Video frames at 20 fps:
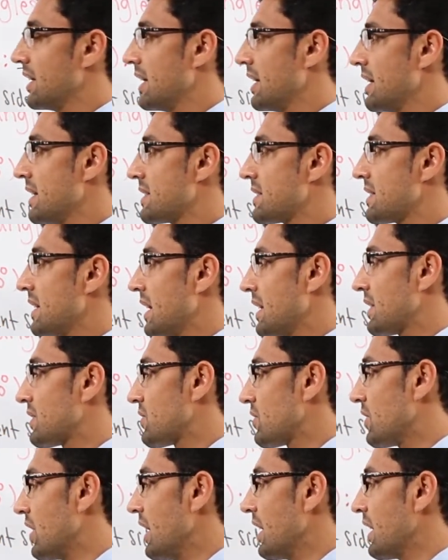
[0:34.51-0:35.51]
is a
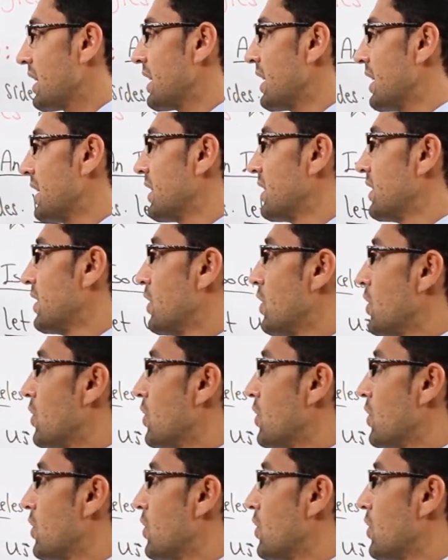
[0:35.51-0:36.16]
triangle